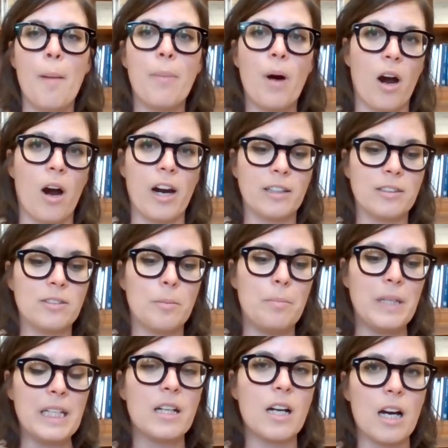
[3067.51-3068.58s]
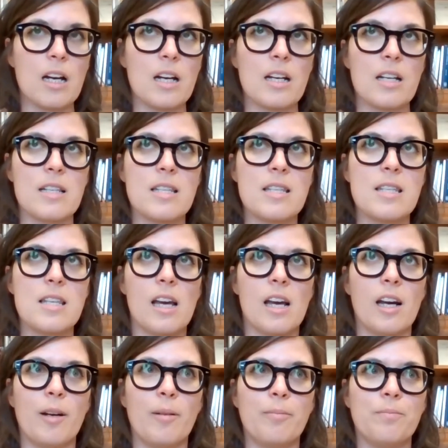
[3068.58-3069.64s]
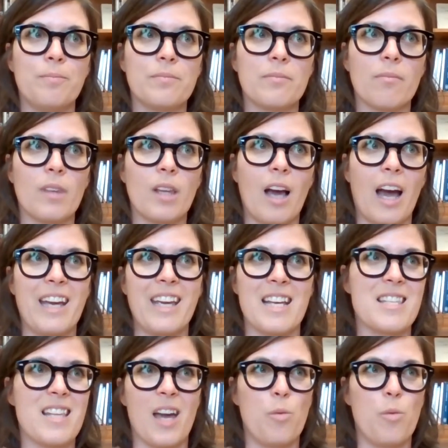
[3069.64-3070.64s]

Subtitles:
part, because I guess